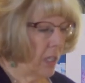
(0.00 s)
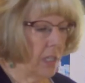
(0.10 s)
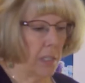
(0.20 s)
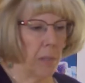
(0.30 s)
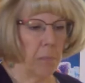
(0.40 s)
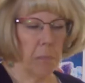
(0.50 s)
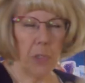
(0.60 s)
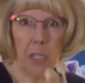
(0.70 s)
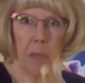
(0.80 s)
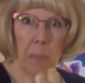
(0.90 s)
um,
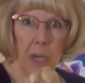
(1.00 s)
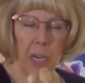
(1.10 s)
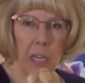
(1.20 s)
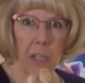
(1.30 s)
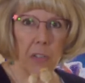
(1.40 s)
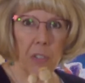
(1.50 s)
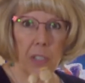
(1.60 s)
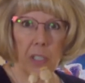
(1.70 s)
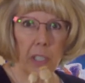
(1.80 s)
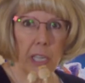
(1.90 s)
seed
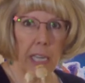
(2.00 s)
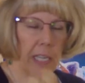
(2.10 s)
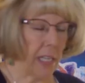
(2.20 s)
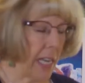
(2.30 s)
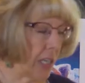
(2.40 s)
pods, and